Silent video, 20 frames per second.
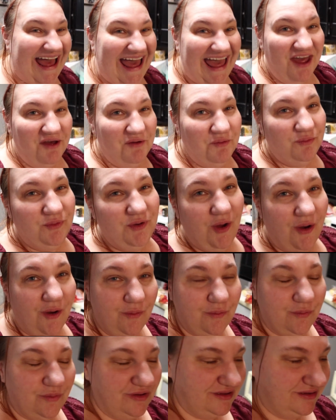I don't
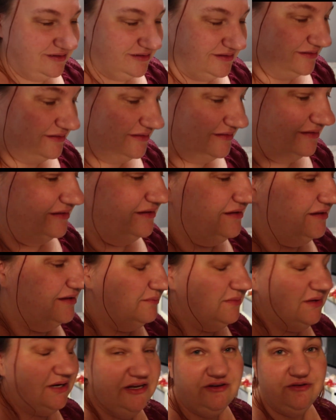know.
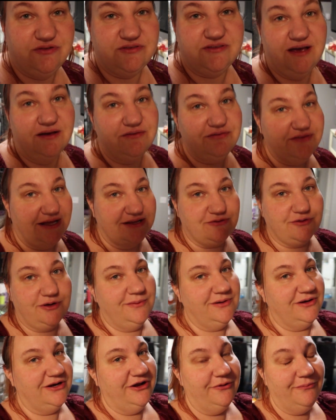I'm gonna do stuff. That's what
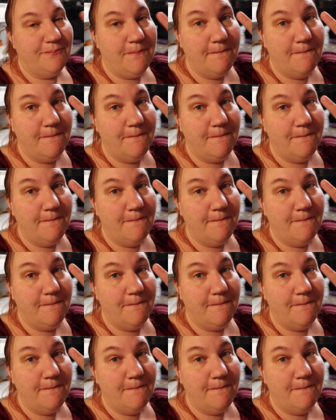I'm gonna do.